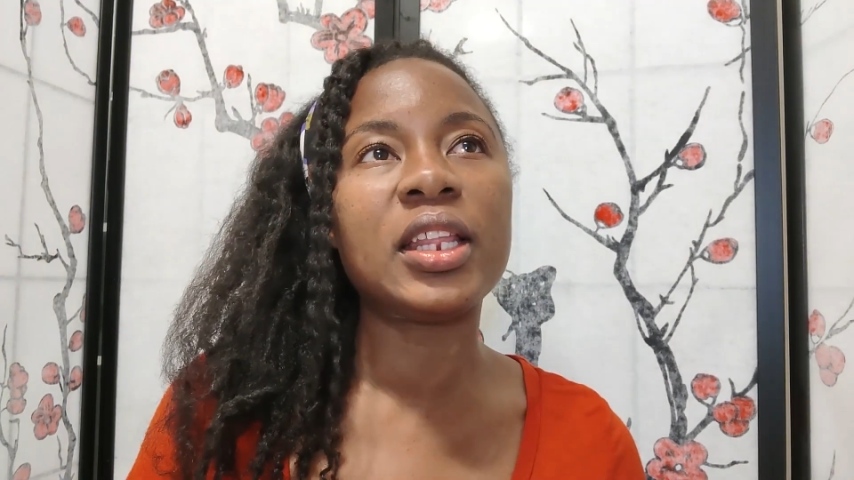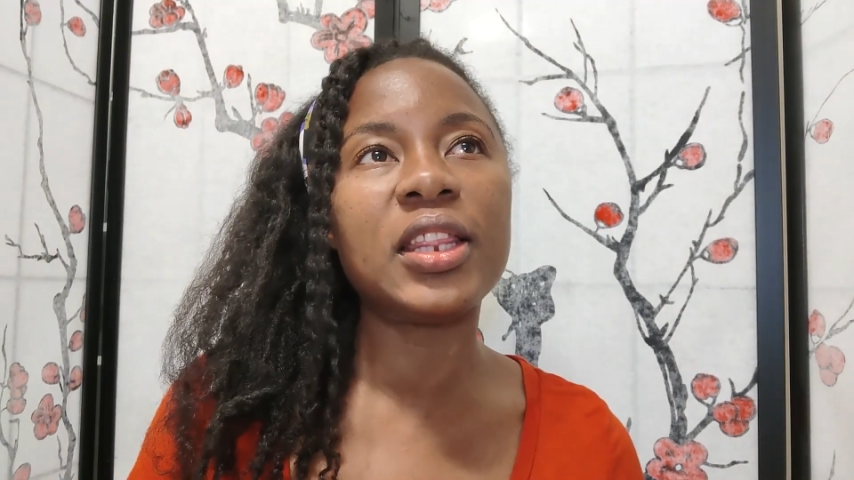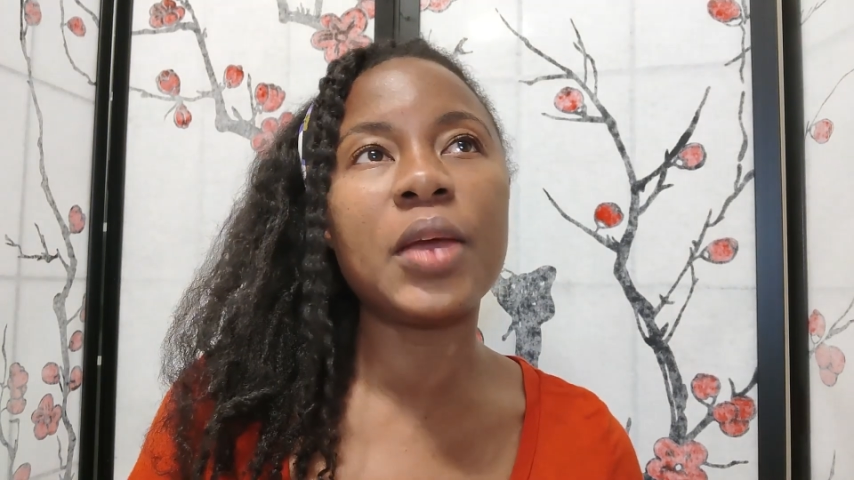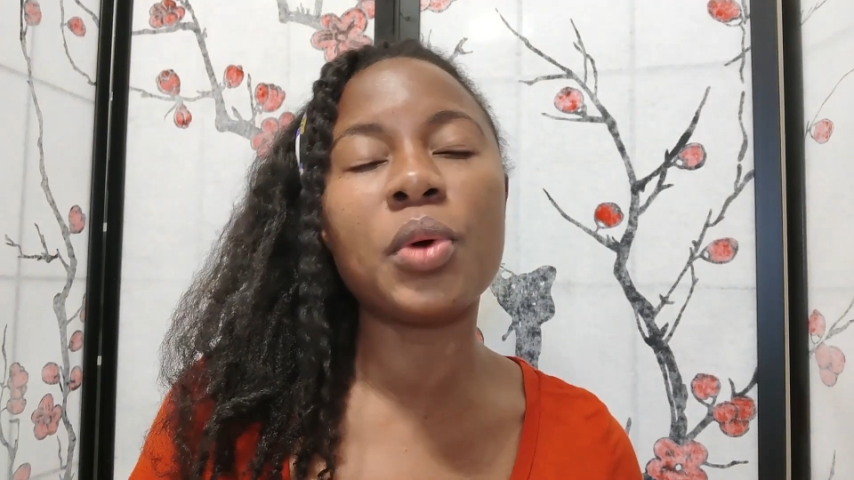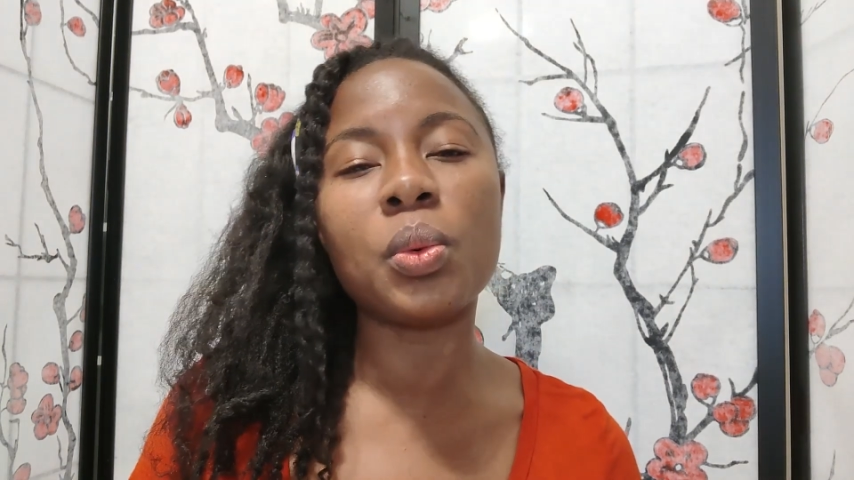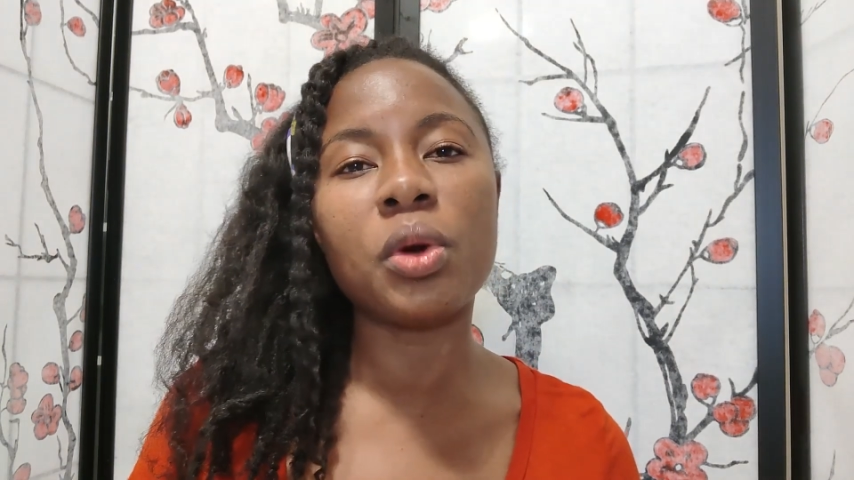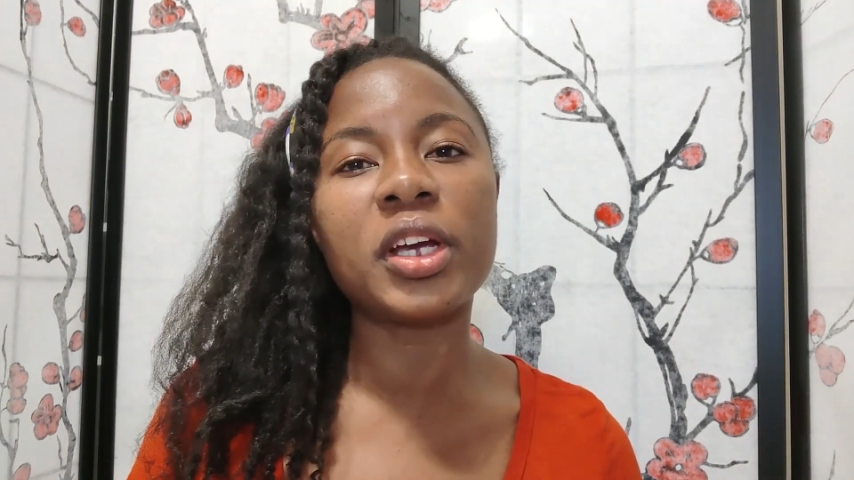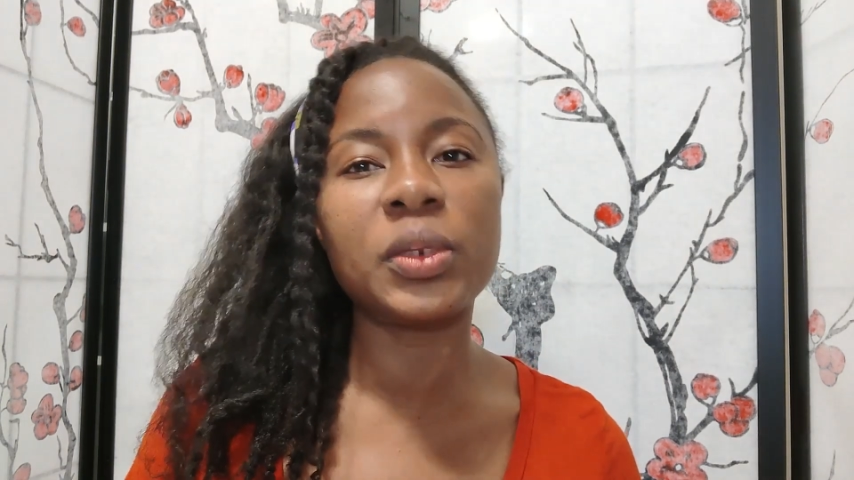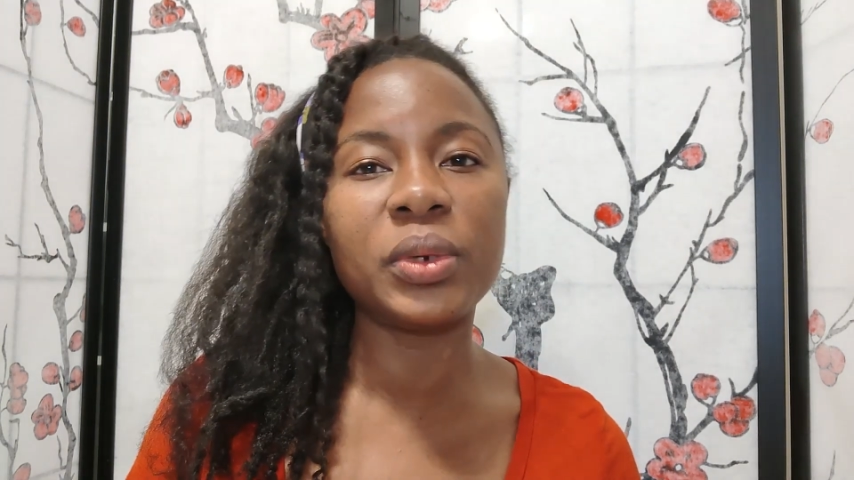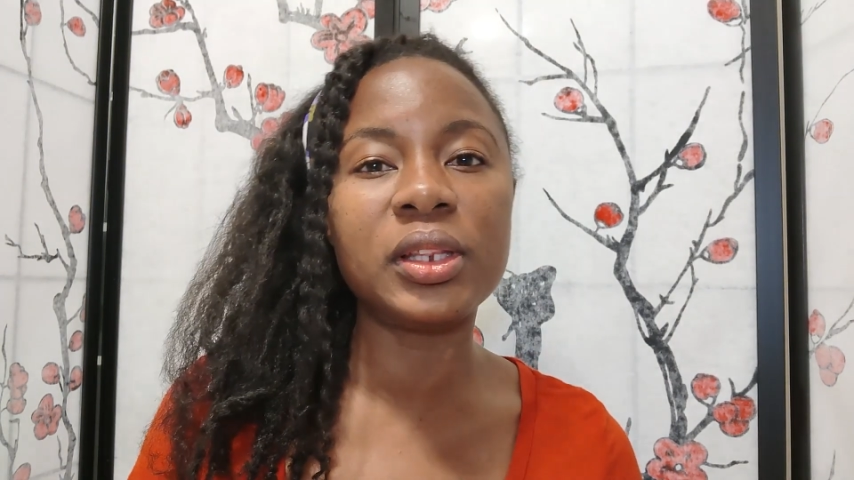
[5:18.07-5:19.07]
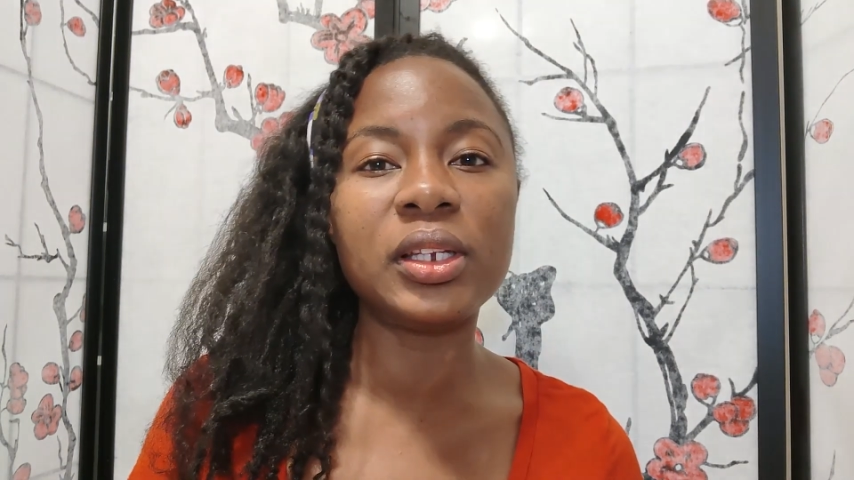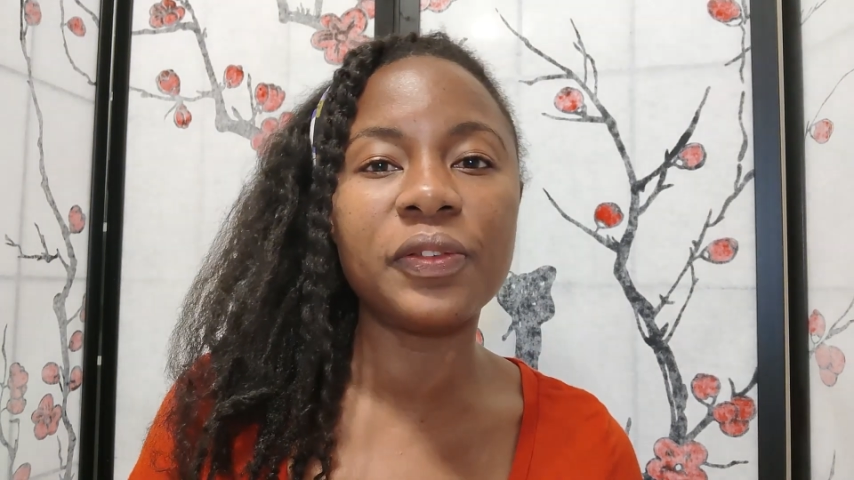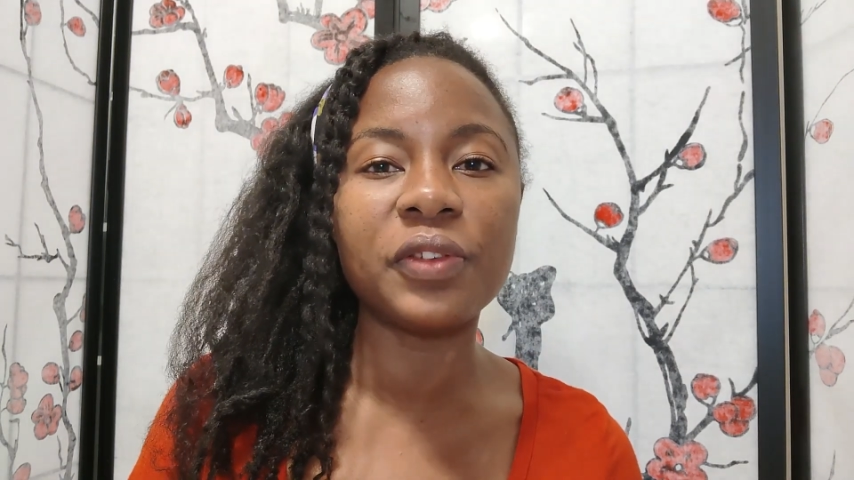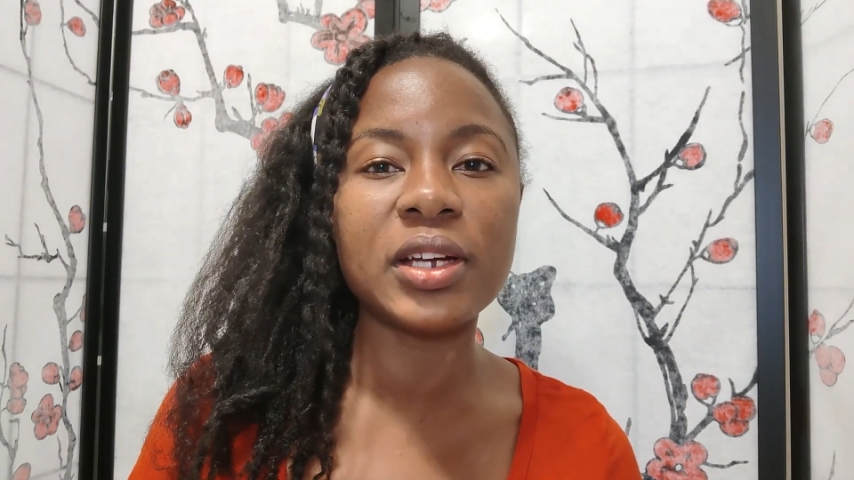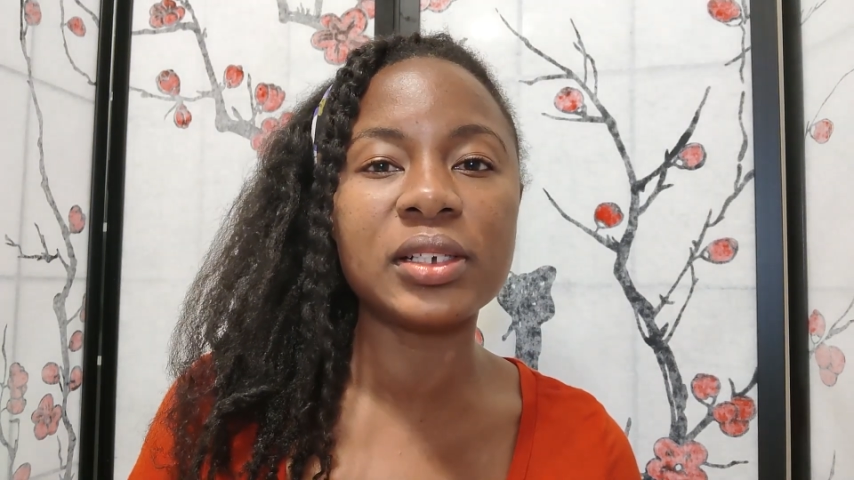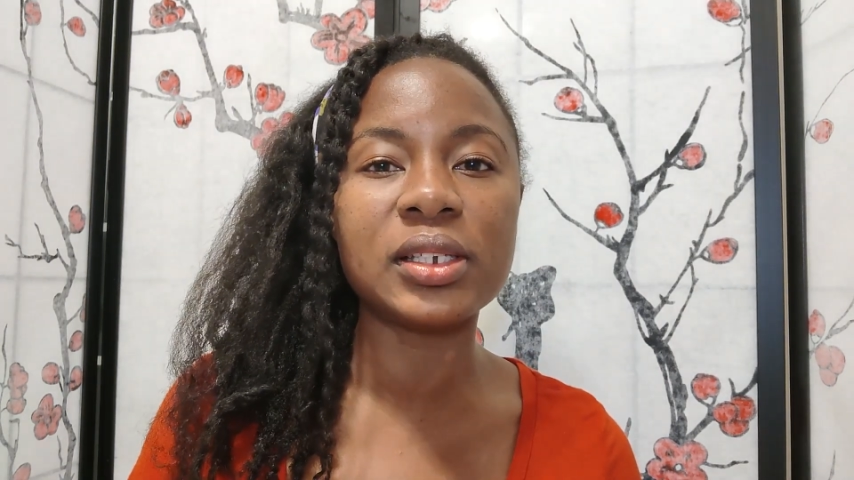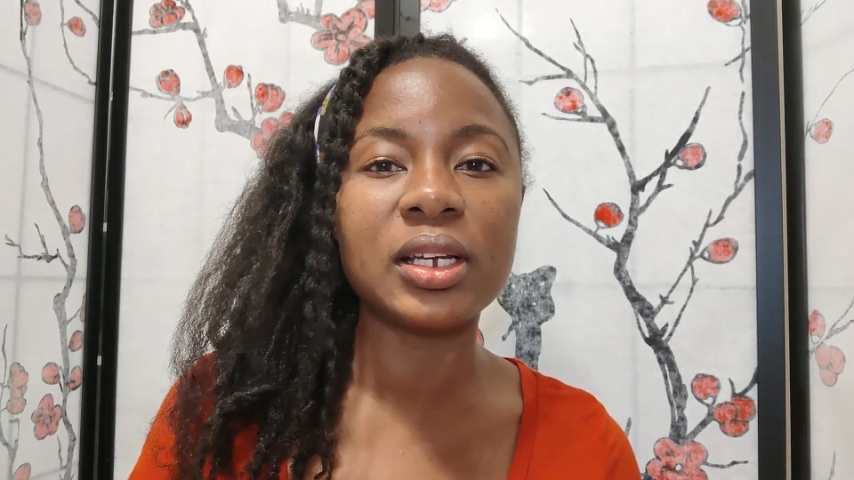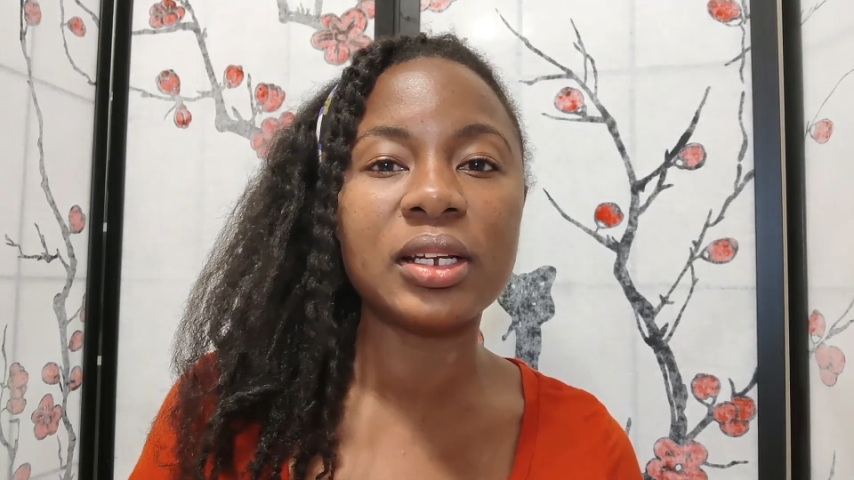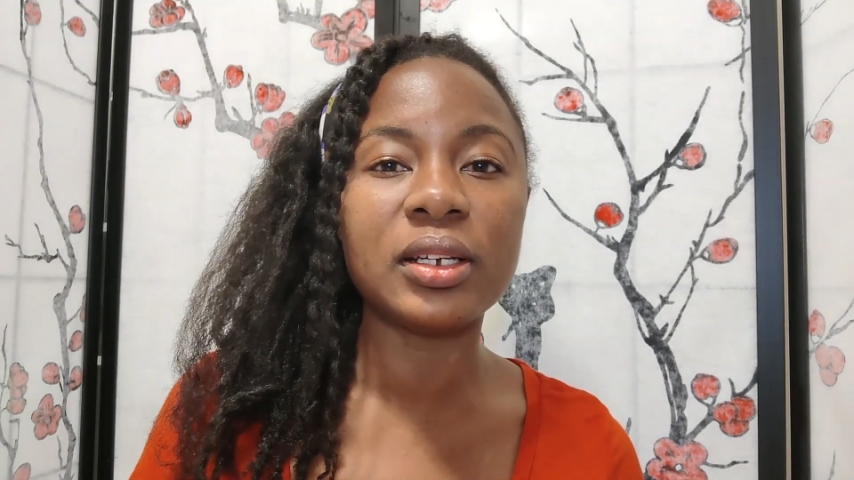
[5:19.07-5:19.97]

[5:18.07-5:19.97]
they were working with different